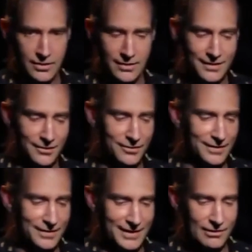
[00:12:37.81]

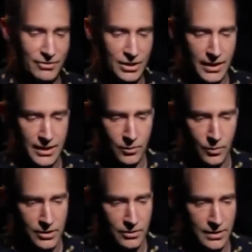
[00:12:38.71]
configurator, where
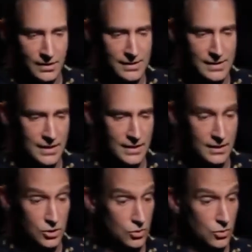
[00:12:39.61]
you can see
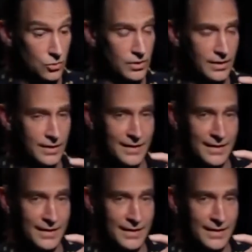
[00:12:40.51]
things through the